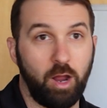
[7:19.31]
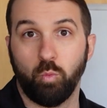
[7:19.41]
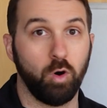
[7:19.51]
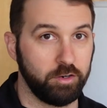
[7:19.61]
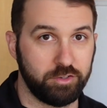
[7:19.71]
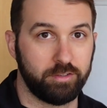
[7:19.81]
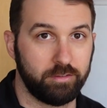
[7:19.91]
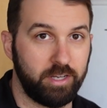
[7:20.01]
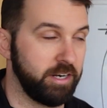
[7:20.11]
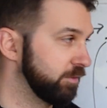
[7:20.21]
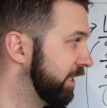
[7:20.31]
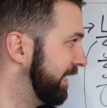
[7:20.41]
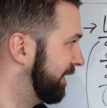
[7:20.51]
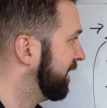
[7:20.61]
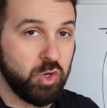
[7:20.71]
at worst, kind of
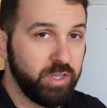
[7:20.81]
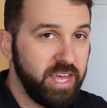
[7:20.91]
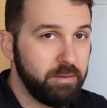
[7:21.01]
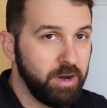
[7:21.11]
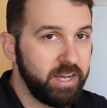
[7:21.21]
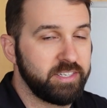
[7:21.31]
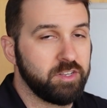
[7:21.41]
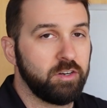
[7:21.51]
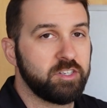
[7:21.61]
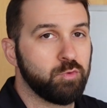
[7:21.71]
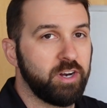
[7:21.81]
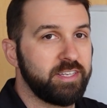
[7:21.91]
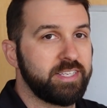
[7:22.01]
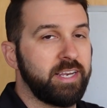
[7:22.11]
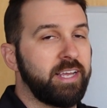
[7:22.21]
lead. So with that in mind, as long as we're
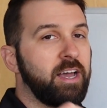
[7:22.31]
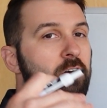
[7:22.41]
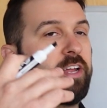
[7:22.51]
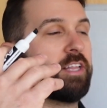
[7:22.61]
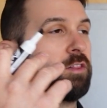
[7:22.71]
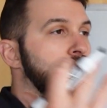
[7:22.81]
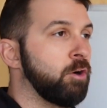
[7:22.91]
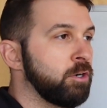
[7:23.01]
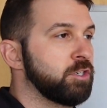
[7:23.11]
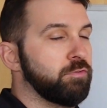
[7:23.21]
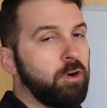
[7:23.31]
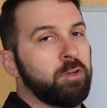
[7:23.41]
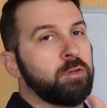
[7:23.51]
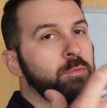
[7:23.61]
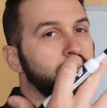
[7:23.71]
not sending out a large
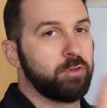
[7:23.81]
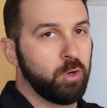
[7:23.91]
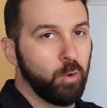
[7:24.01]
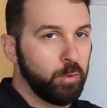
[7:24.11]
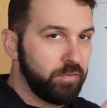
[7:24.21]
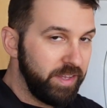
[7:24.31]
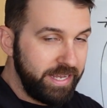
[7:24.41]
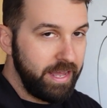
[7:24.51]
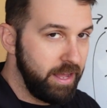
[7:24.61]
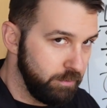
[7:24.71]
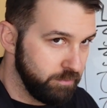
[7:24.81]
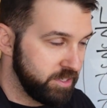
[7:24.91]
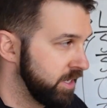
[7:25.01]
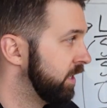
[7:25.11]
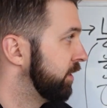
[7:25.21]
volume of cold
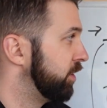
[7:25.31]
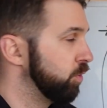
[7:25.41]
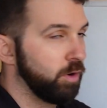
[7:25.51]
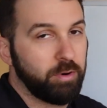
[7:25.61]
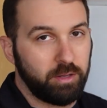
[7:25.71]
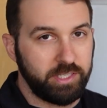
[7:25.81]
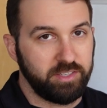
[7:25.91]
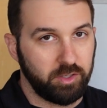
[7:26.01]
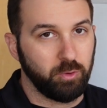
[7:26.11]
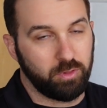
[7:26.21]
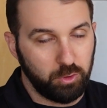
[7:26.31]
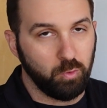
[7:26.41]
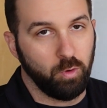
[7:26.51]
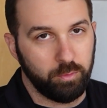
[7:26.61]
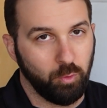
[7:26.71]
DMs, you are probably dealing with
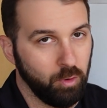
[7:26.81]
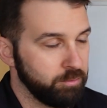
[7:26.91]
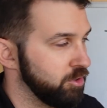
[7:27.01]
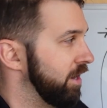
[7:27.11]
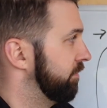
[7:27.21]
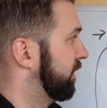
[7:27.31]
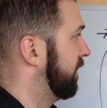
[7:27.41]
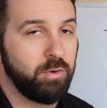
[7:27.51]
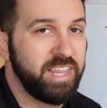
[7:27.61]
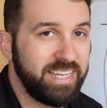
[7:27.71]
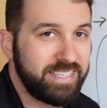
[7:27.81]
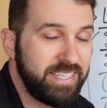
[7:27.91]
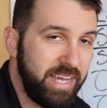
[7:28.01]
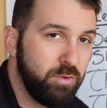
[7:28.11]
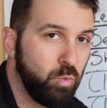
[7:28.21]
lukewarm to warm traffic. Now with that
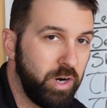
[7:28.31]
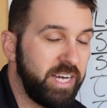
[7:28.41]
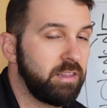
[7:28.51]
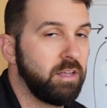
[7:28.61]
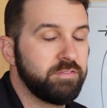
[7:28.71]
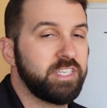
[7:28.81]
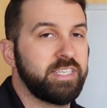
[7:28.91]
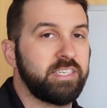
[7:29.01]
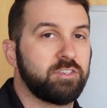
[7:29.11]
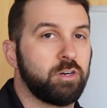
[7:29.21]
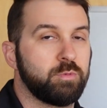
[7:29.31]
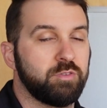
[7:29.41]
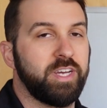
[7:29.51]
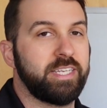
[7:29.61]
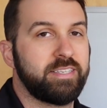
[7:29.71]
said, what I'd love to see in terms
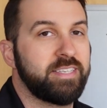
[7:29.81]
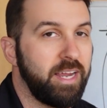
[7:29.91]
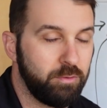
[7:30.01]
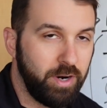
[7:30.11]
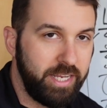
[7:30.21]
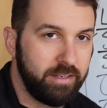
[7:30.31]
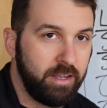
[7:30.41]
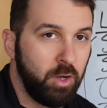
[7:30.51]
of a set rate